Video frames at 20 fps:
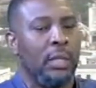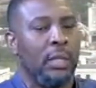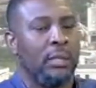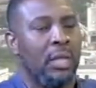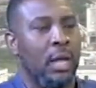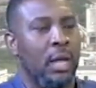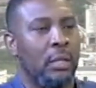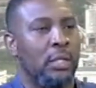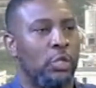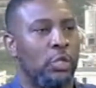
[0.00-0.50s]

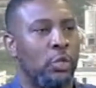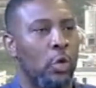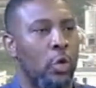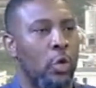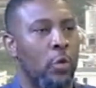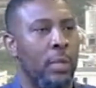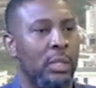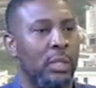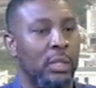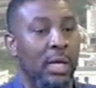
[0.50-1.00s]
Take this
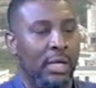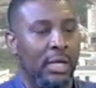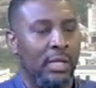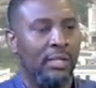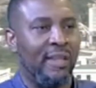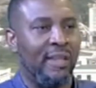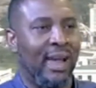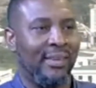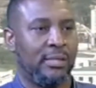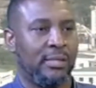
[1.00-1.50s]
document,
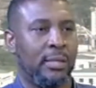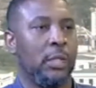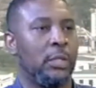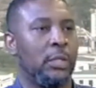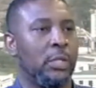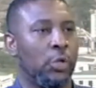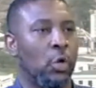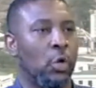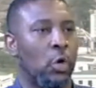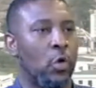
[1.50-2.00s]
dissect
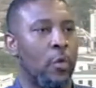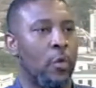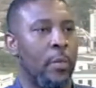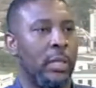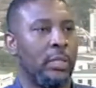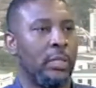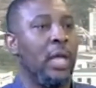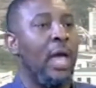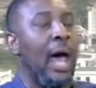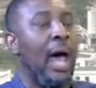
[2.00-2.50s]
this
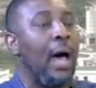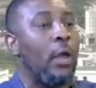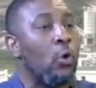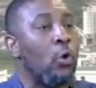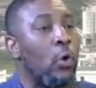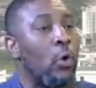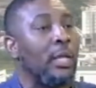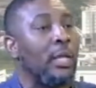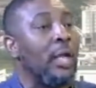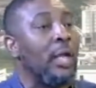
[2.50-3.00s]
document, and
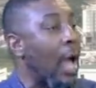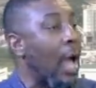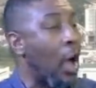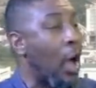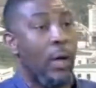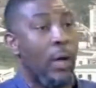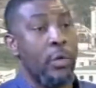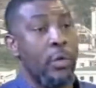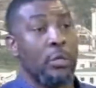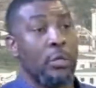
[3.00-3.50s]
look at how
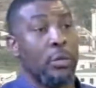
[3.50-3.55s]
can you actually